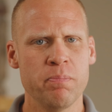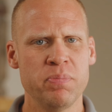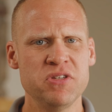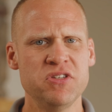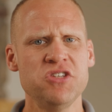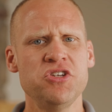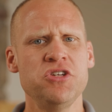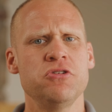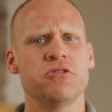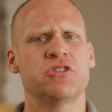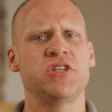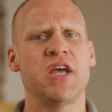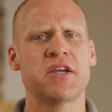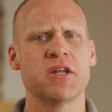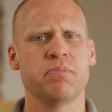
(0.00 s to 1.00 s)
Position your
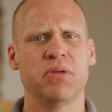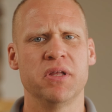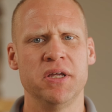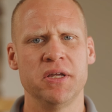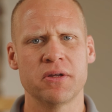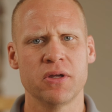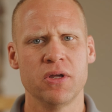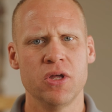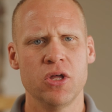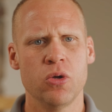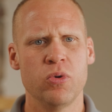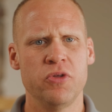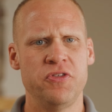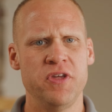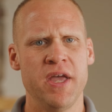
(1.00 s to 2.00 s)
second plank
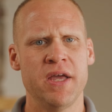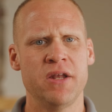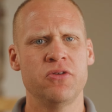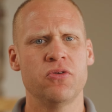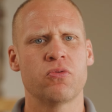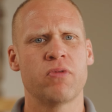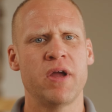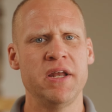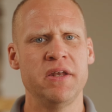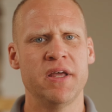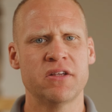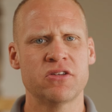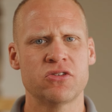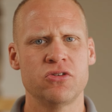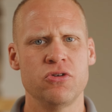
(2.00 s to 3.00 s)
with the end right
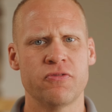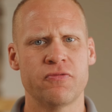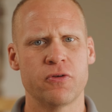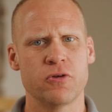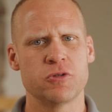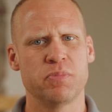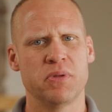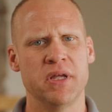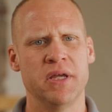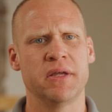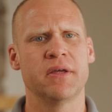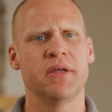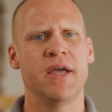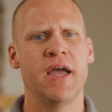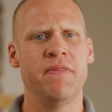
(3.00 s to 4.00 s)
next to your first
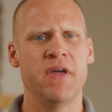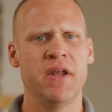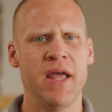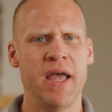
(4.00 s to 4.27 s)
plank and then